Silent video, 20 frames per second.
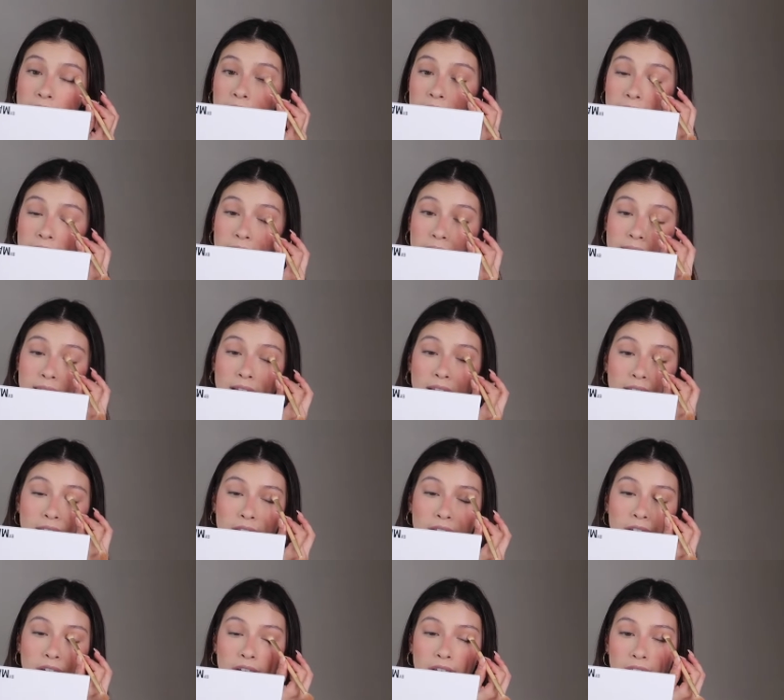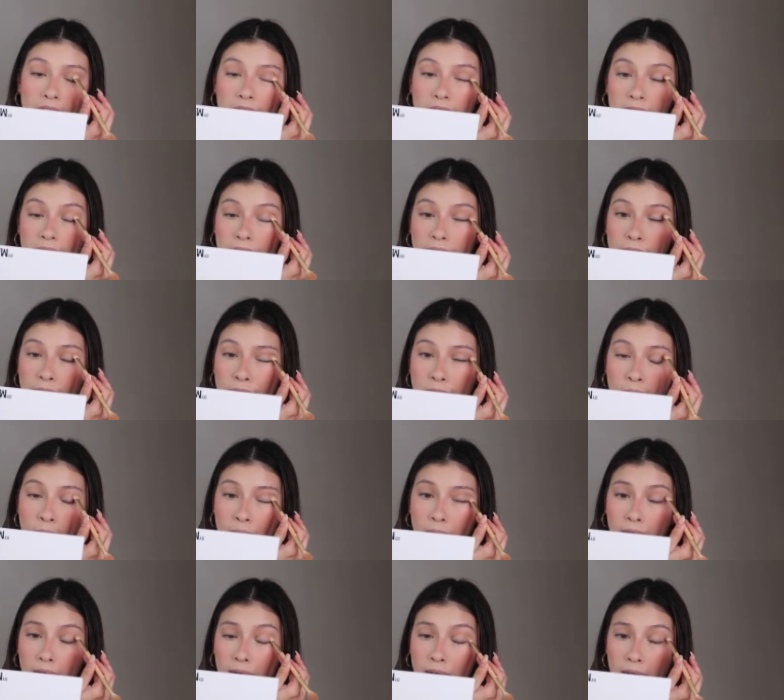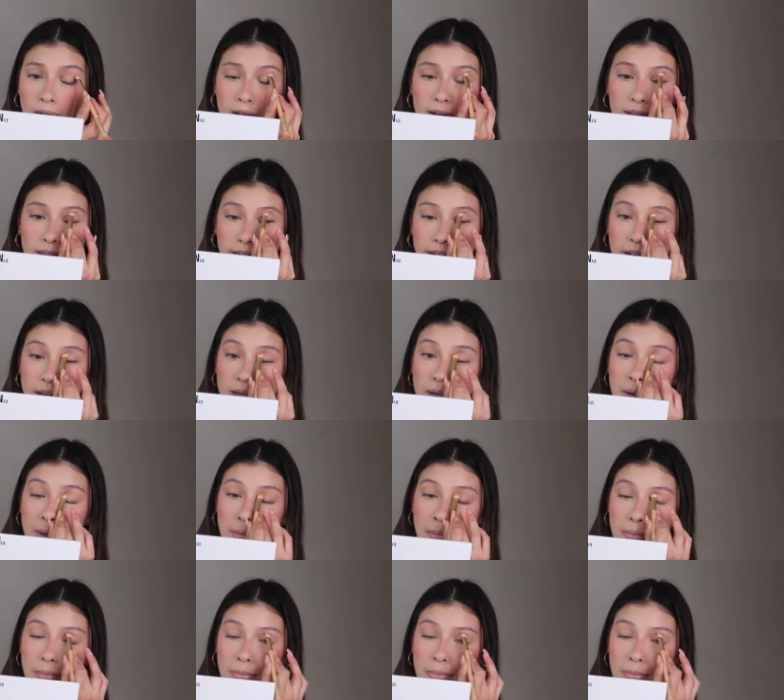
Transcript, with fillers: I think that they're good for like